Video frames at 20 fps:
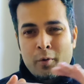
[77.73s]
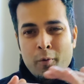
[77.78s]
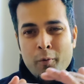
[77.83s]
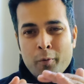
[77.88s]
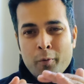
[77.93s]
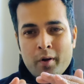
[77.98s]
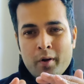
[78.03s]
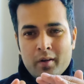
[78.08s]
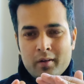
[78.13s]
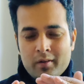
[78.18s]

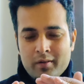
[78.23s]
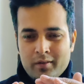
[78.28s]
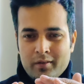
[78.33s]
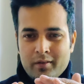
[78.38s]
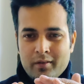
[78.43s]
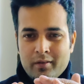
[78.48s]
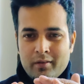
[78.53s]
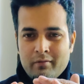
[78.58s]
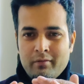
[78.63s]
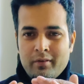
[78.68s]
road,
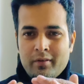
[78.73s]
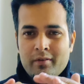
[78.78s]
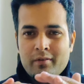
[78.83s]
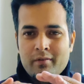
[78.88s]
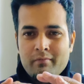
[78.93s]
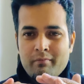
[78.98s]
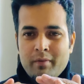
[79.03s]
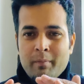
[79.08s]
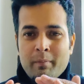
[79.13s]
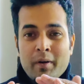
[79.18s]

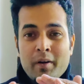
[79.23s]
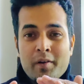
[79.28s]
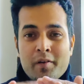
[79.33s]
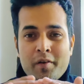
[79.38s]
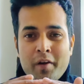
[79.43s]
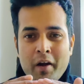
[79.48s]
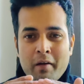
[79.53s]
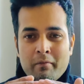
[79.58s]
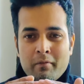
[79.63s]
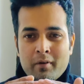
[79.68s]
people
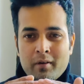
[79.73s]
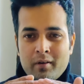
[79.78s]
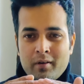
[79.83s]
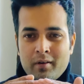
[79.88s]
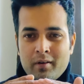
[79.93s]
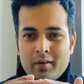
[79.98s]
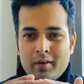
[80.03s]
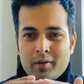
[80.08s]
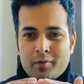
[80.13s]
travel.